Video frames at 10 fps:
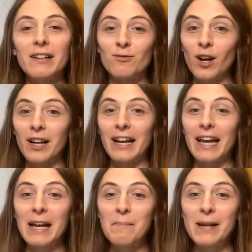right.
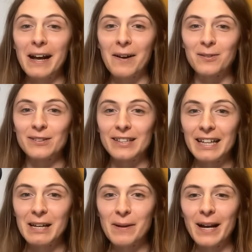Hear me out.
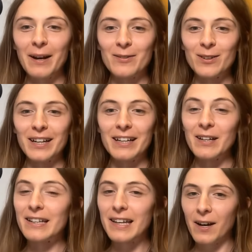Hear me out, right?
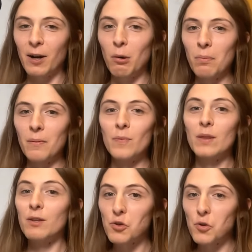GitHub,
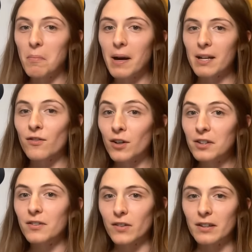you may have
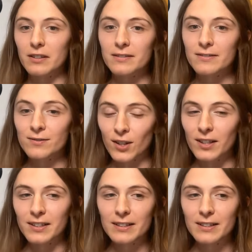heard of it, right?